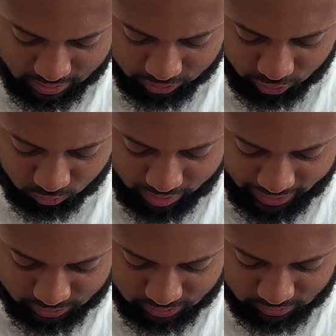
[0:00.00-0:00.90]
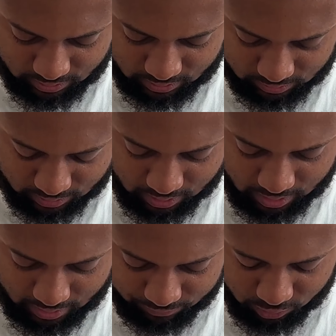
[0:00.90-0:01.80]
The righteousness
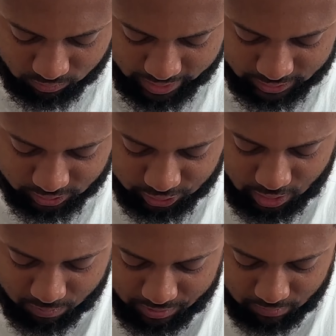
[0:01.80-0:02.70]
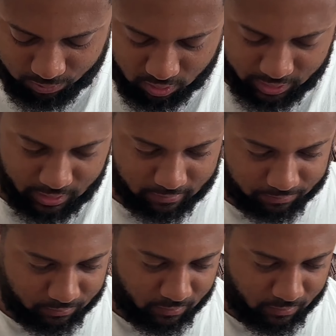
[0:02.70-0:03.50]
of the righteous shall be upon him,